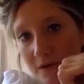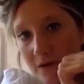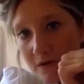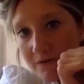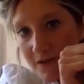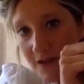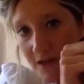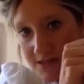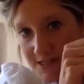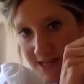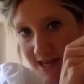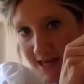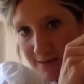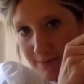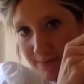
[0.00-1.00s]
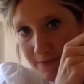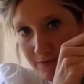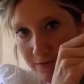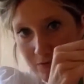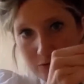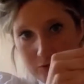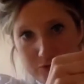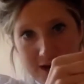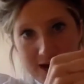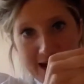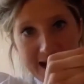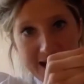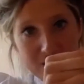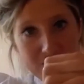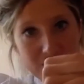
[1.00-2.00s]
the gutter tape
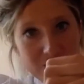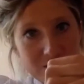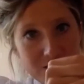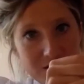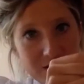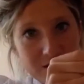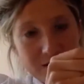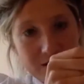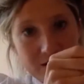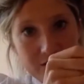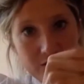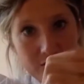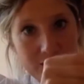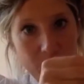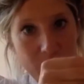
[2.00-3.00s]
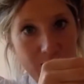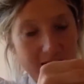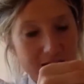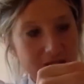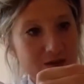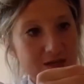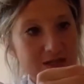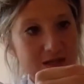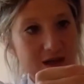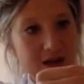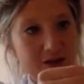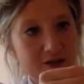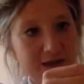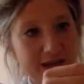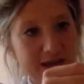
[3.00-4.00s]
round the green wire, so it's kind
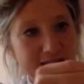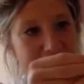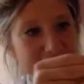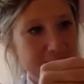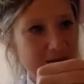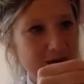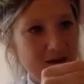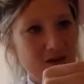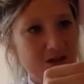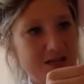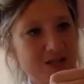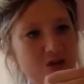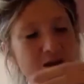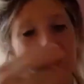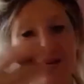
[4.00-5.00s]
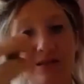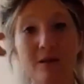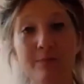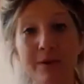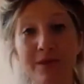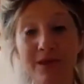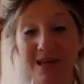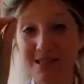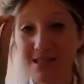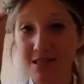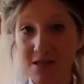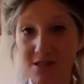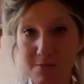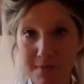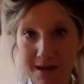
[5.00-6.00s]
of like it's going down, but it
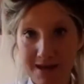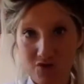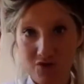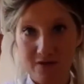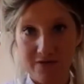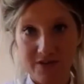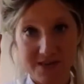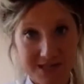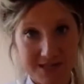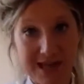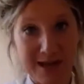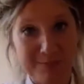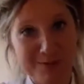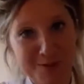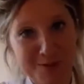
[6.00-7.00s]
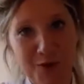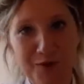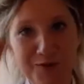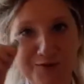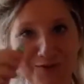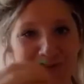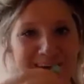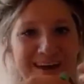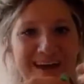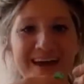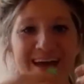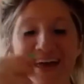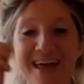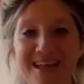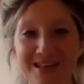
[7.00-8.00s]
doesn't matter if it snaps off.
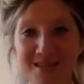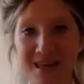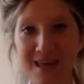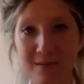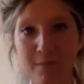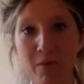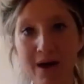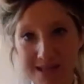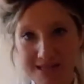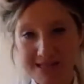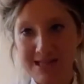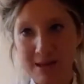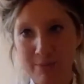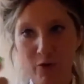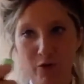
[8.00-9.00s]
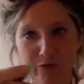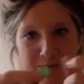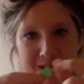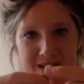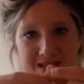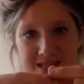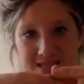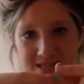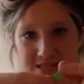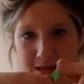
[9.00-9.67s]
It might snap off because this